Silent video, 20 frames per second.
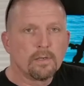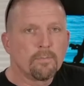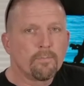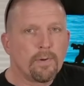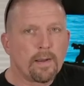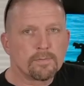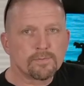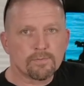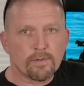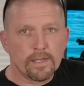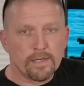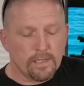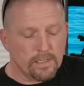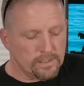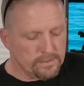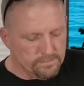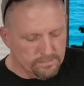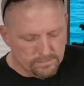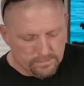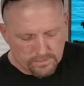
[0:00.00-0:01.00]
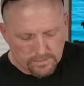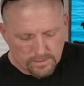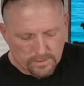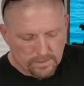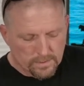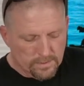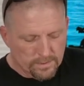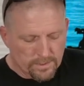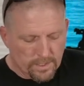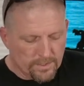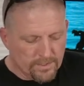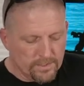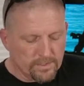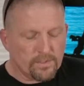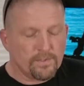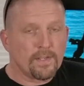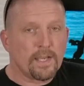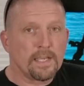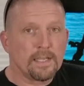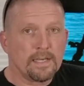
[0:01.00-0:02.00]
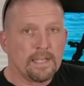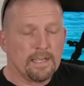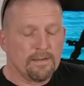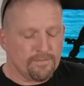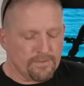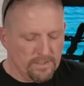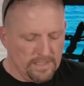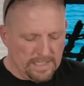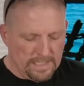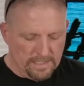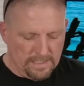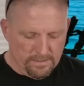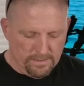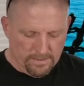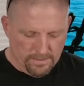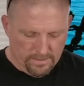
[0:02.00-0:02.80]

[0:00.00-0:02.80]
pops right on. Nothing to tighten after that.